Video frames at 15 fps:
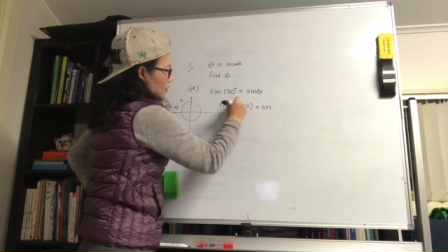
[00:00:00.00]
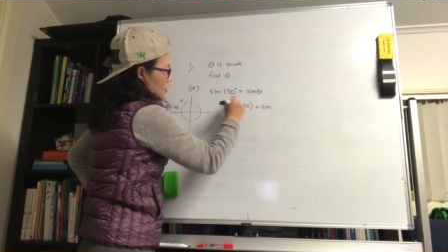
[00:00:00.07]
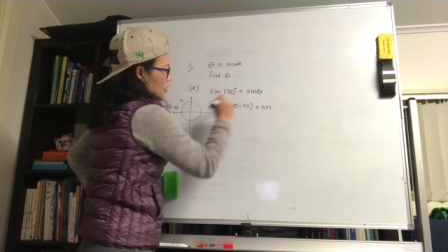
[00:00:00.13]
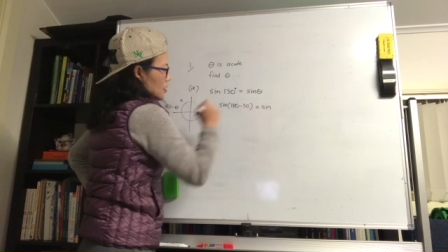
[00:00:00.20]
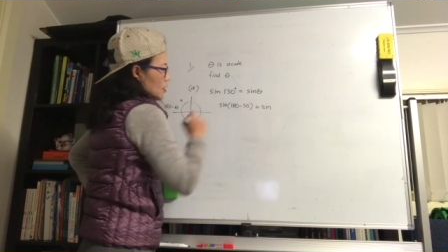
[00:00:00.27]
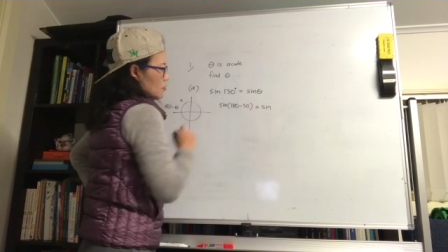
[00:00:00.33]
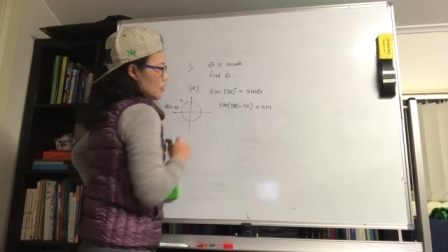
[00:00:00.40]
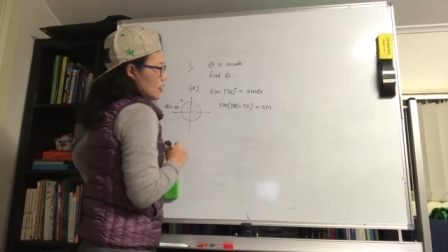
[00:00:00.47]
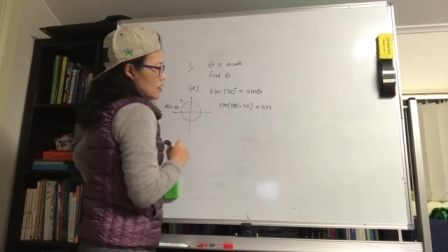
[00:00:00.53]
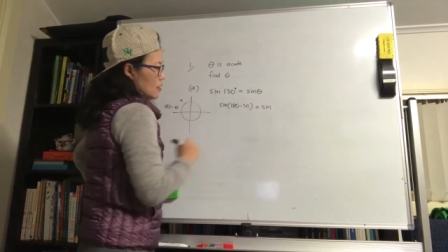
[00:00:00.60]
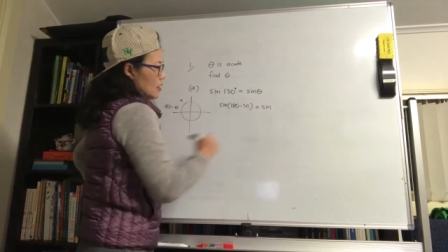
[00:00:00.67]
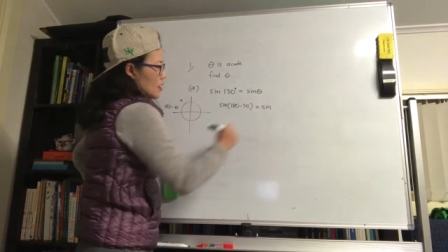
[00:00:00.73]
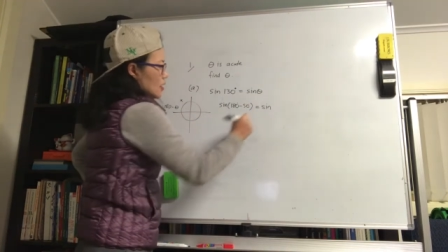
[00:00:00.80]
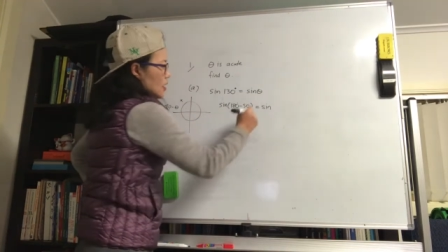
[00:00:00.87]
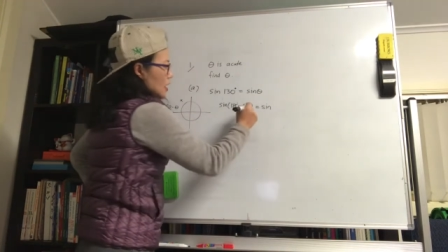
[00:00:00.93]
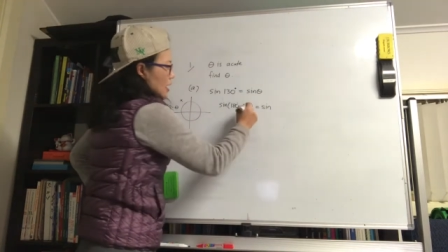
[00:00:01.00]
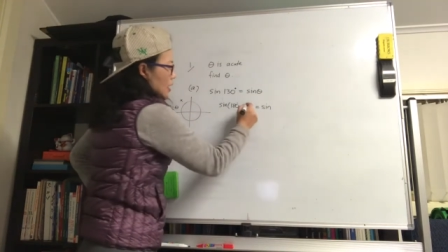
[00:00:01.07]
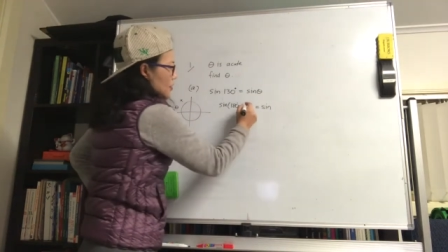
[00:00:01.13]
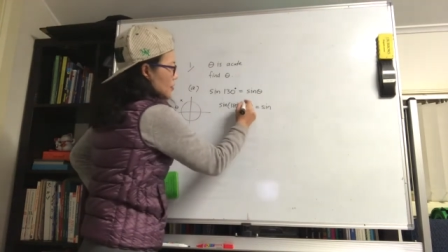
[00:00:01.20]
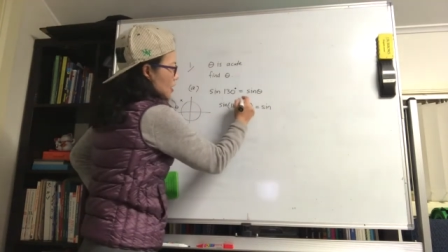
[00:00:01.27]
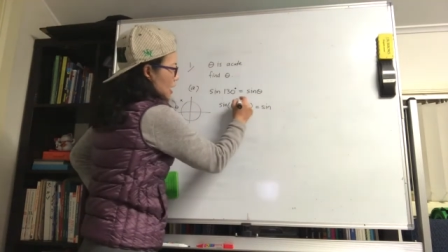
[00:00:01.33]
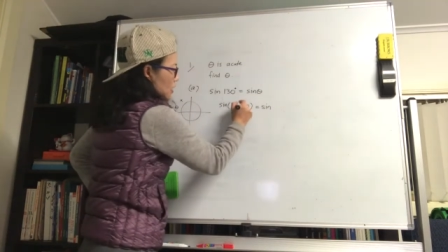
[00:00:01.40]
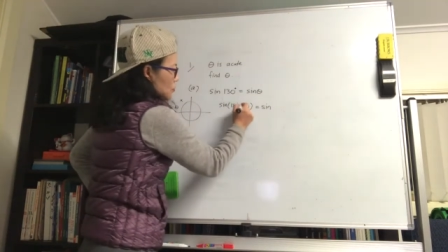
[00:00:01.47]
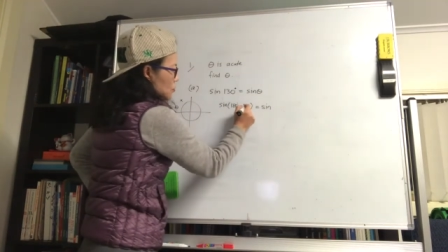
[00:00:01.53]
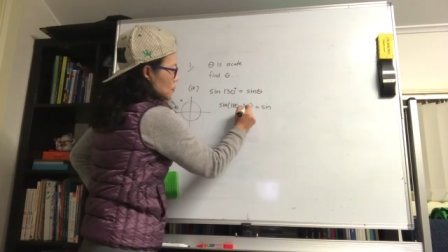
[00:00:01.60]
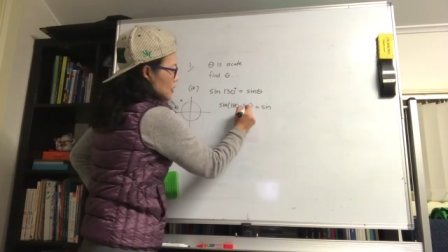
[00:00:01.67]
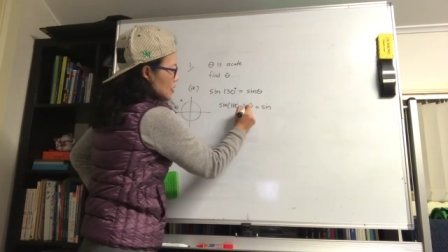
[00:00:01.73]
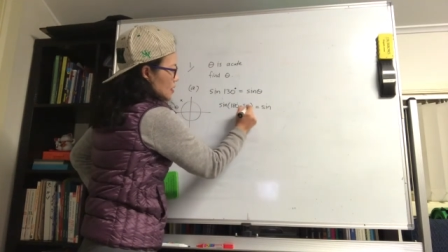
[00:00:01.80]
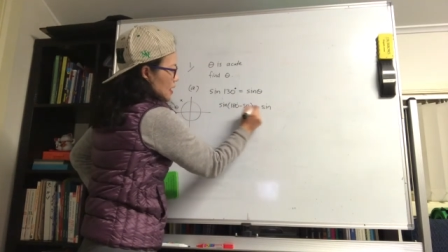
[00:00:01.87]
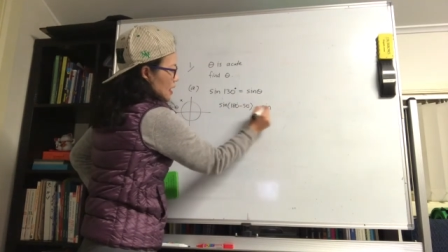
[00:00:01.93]
degrees. And that will be
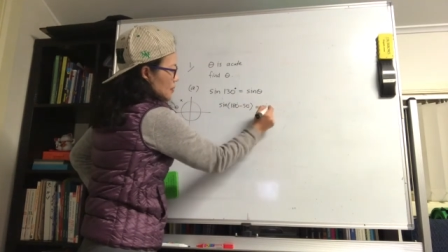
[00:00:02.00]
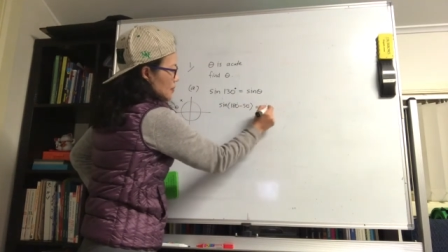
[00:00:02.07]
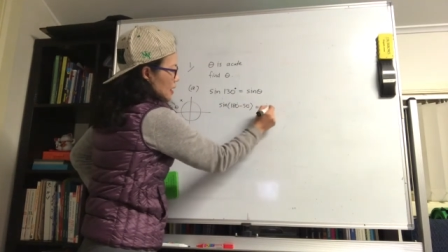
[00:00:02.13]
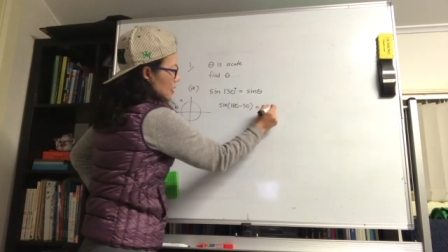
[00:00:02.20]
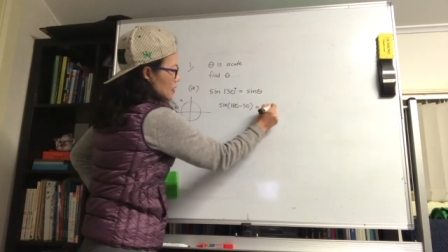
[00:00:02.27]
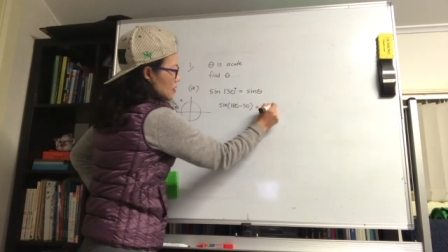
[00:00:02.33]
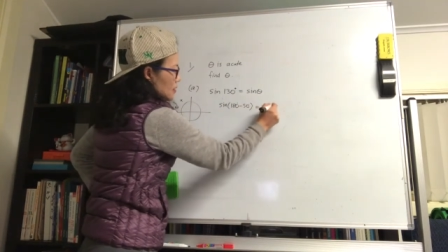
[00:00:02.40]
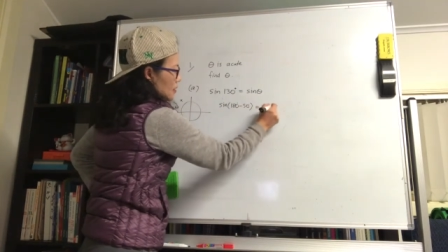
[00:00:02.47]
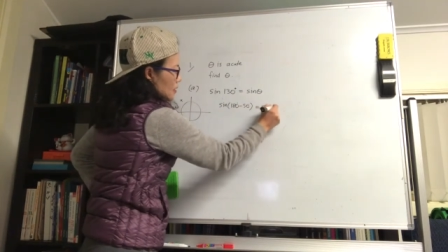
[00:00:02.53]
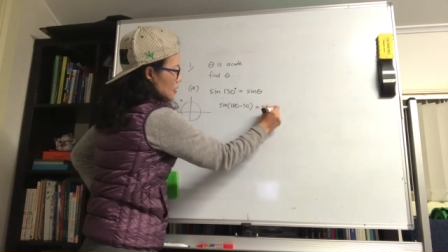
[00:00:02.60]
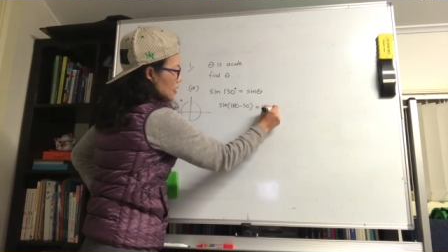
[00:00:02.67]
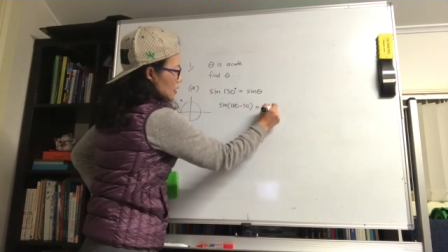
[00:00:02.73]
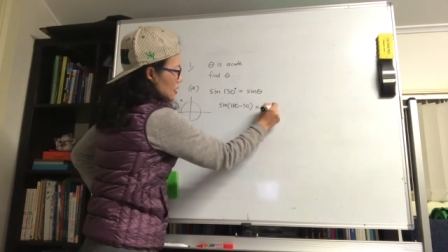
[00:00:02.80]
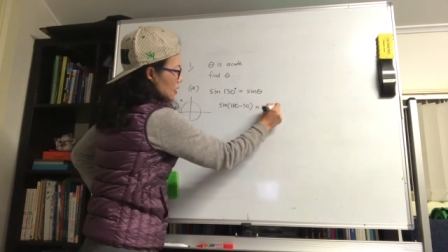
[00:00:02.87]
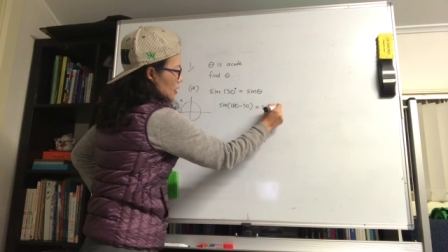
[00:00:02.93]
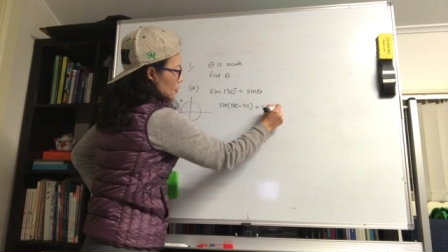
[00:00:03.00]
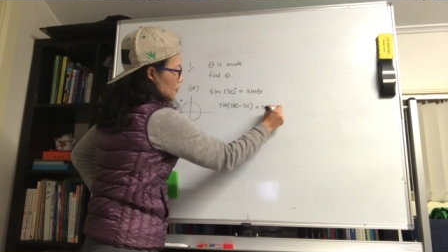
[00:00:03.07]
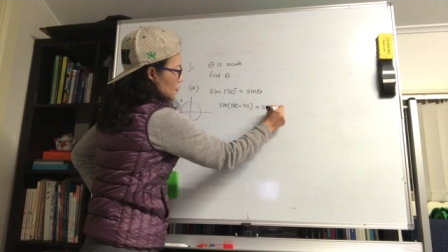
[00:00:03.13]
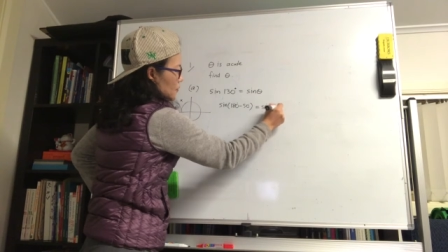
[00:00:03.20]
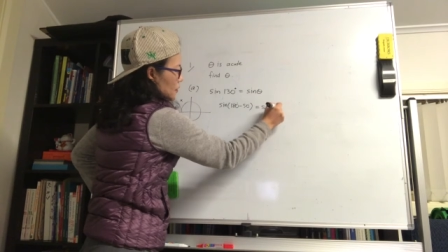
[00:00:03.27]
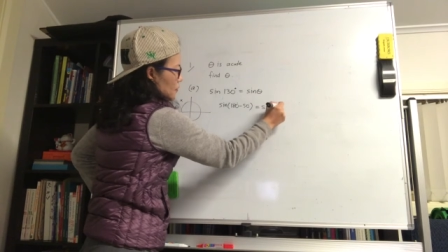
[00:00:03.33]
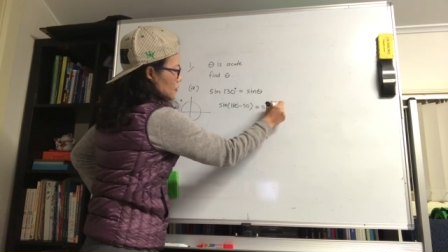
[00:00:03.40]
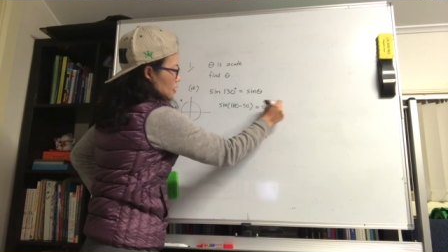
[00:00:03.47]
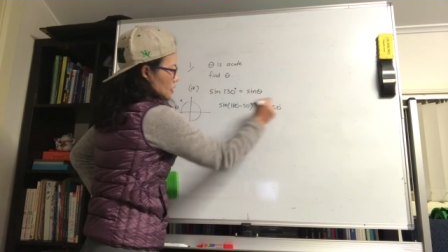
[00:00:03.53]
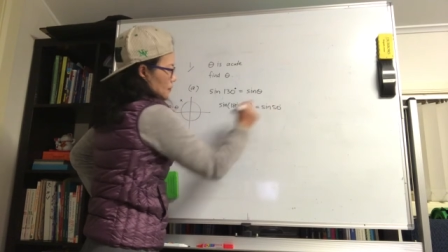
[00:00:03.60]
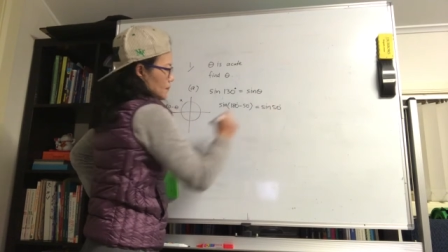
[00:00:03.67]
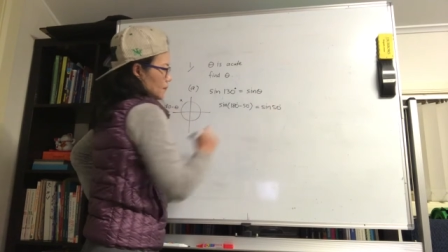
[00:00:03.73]
same as here, 50.